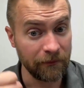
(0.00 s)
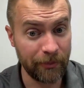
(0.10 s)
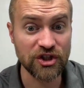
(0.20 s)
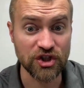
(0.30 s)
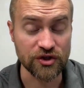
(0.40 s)

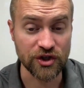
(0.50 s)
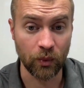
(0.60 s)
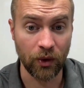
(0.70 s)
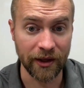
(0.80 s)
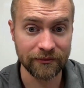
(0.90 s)
pictures
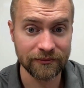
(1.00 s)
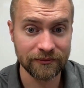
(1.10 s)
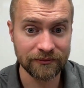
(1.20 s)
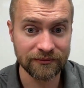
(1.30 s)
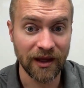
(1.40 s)
are one.
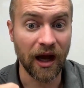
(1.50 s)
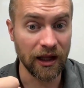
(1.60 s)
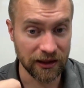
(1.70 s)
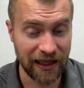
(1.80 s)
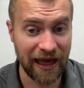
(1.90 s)

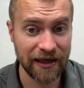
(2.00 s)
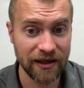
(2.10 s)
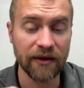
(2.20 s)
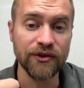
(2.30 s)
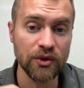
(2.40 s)
A lot
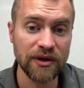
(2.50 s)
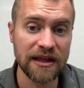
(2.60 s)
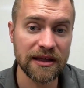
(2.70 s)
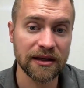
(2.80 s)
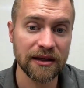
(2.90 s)
of
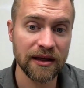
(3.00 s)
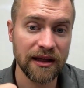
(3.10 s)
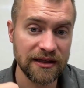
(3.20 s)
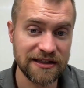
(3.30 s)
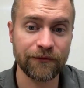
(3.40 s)
unique,
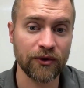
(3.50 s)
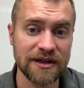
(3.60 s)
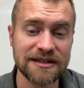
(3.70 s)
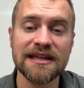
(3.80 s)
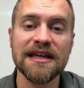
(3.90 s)

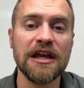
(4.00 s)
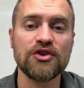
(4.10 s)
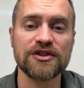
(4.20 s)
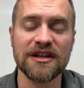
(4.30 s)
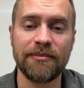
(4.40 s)
different,
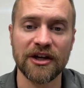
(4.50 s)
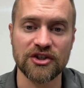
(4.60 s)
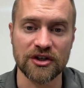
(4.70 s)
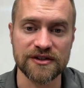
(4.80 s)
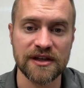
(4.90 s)
interesting
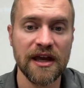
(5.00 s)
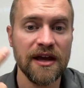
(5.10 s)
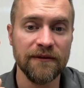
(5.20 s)
pictures.